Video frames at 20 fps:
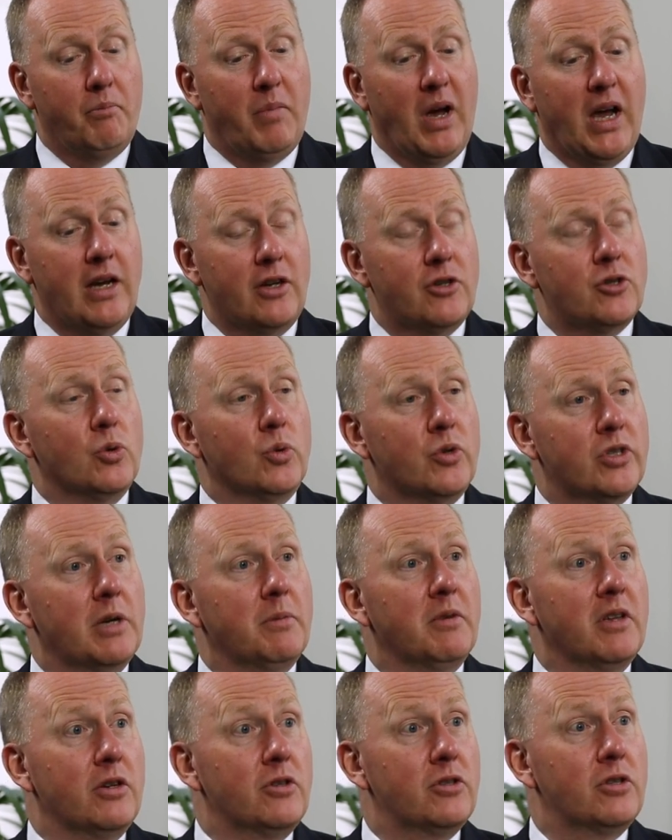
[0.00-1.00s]
banks or
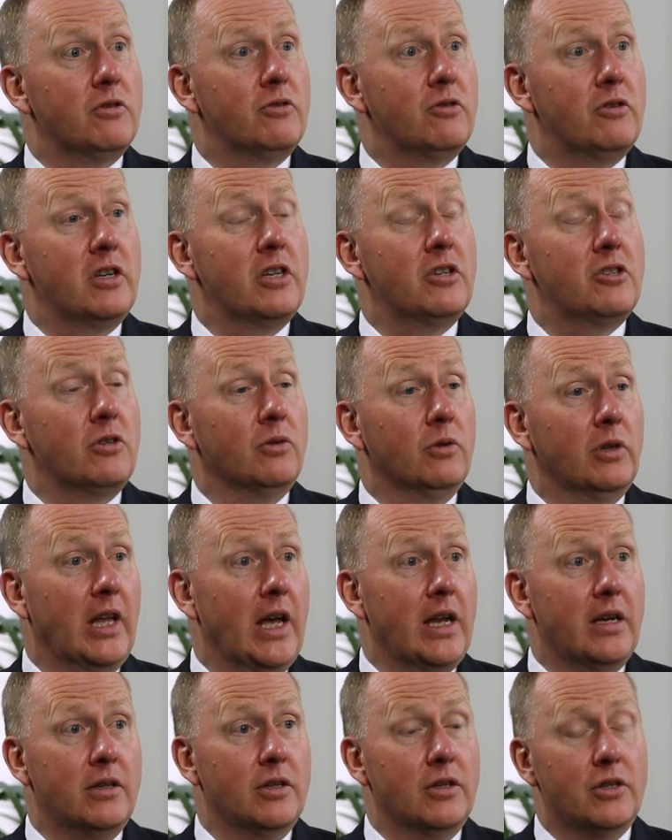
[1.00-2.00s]
some of those sort of traditional
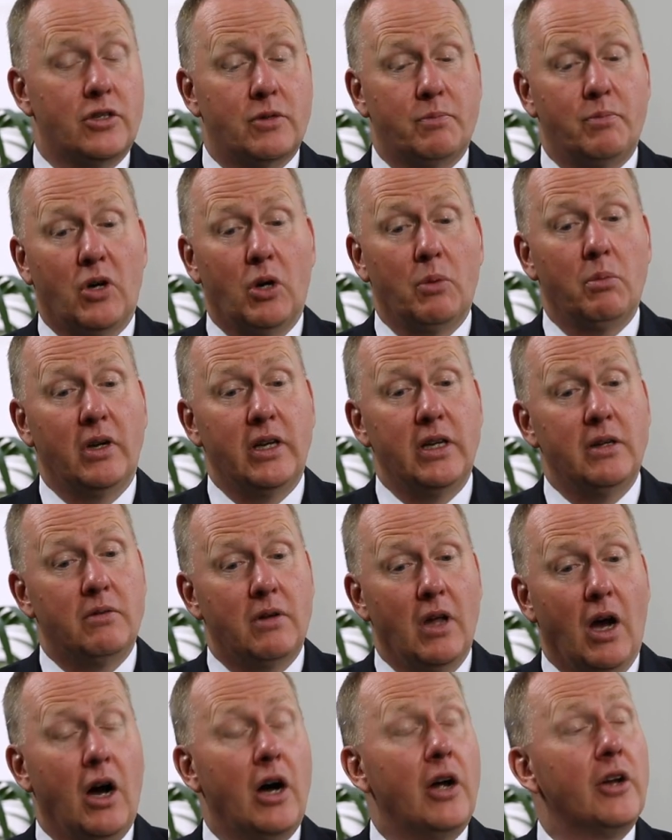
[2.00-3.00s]
lenders probably
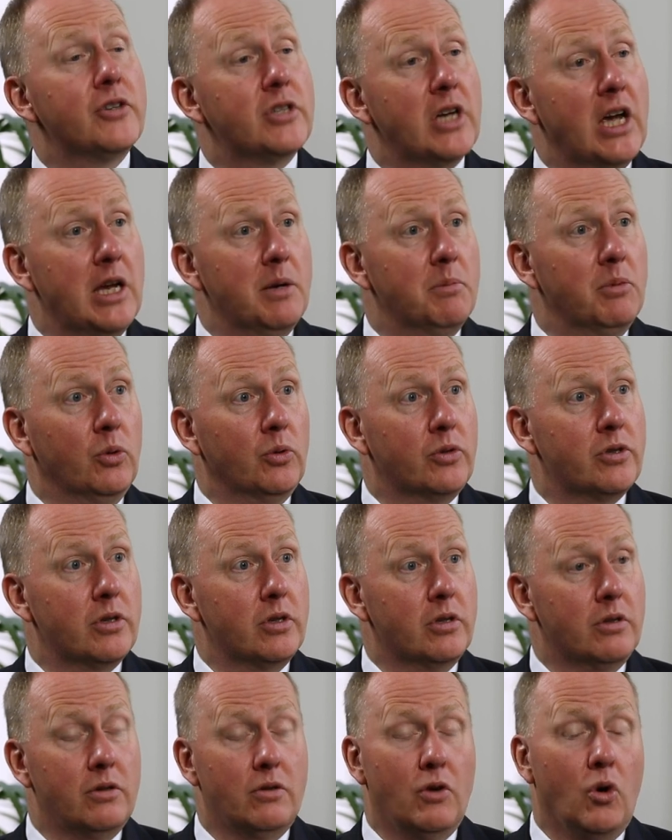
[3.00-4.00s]
aren't able
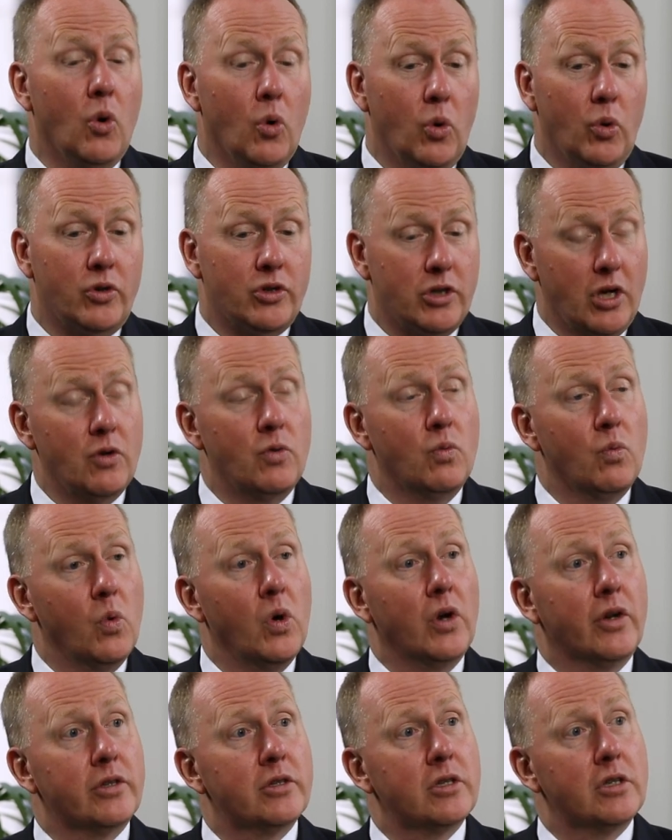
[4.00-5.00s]
to or don't
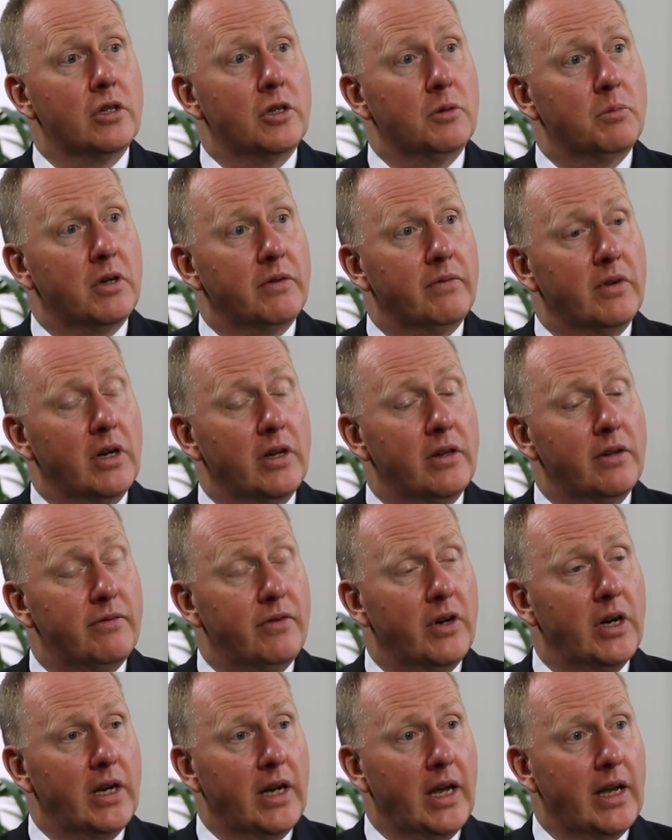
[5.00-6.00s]
want to provide the
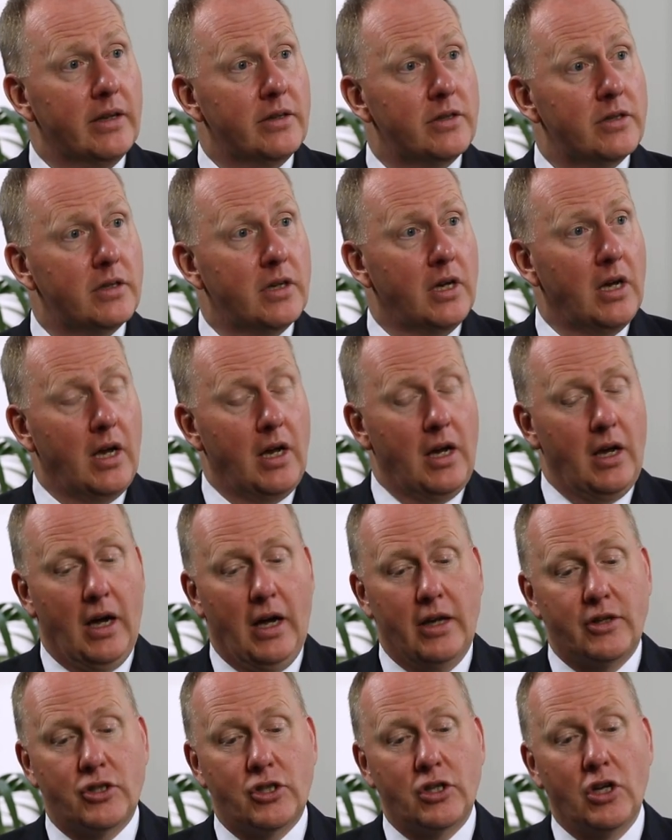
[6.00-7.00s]
finance.
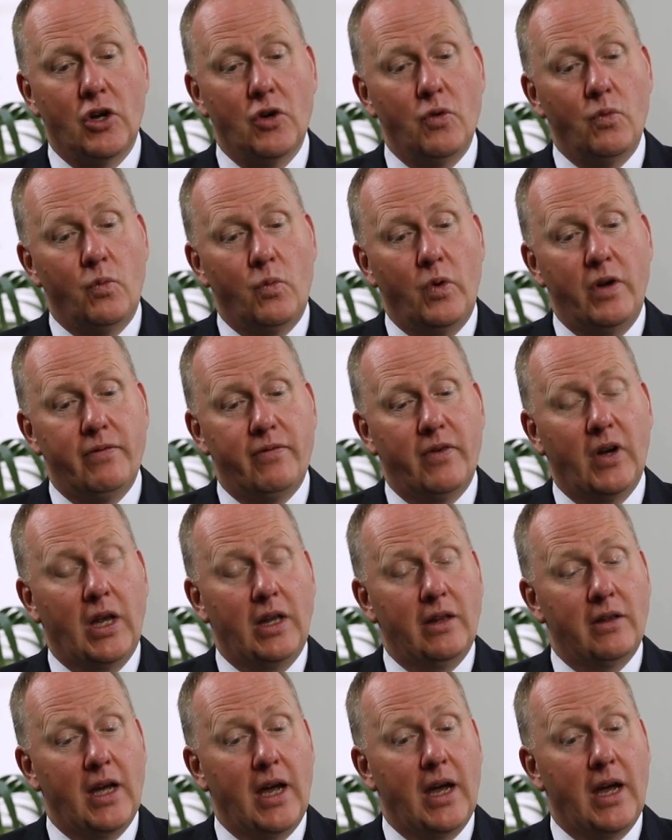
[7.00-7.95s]
And so we found